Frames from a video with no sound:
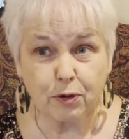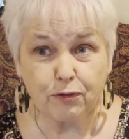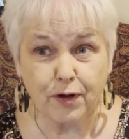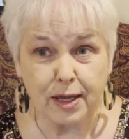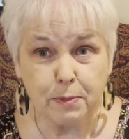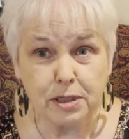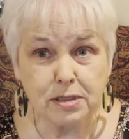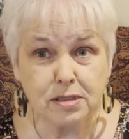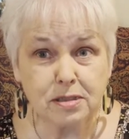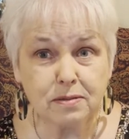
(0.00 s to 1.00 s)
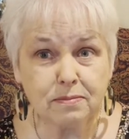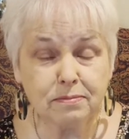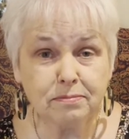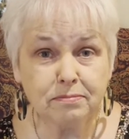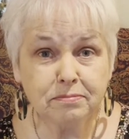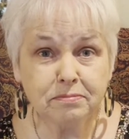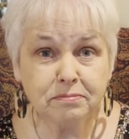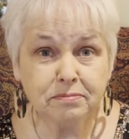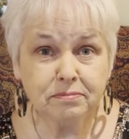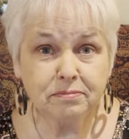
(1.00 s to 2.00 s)
famous?
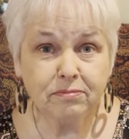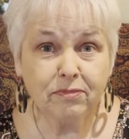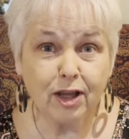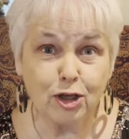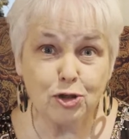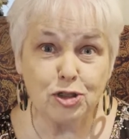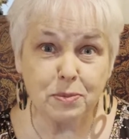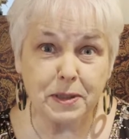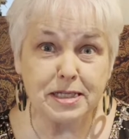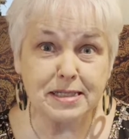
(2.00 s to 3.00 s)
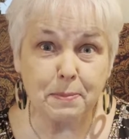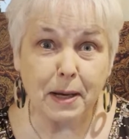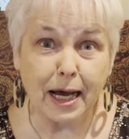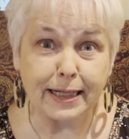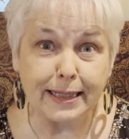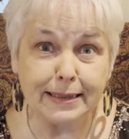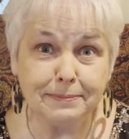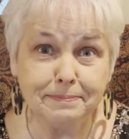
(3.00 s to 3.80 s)
They used to be somebody.